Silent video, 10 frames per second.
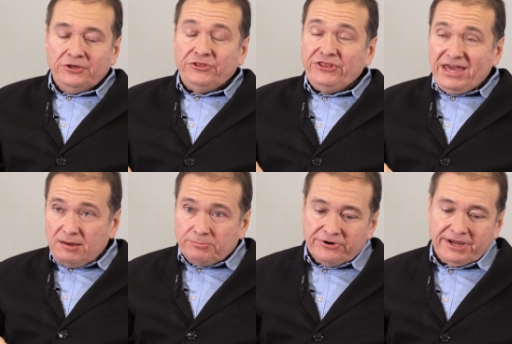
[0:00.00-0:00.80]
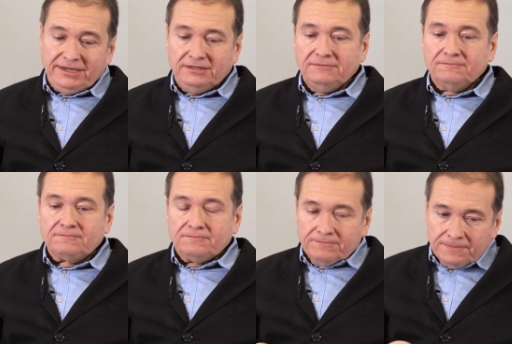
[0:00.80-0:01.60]
Their brain
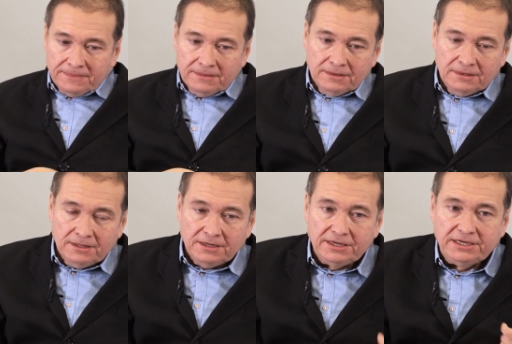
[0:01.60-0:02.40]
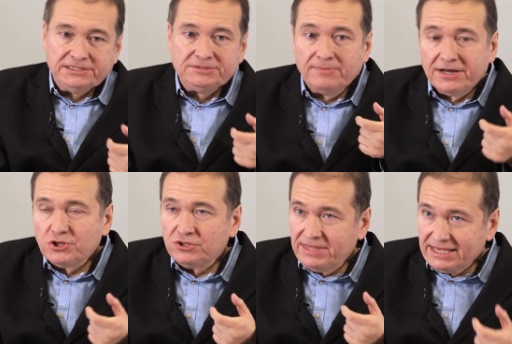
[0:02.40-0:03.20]
is
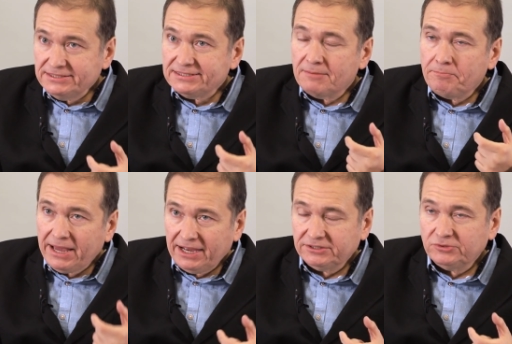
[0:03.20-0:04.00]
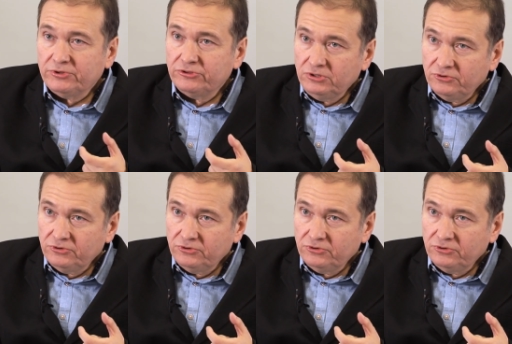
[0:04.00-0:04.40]
much denser packed with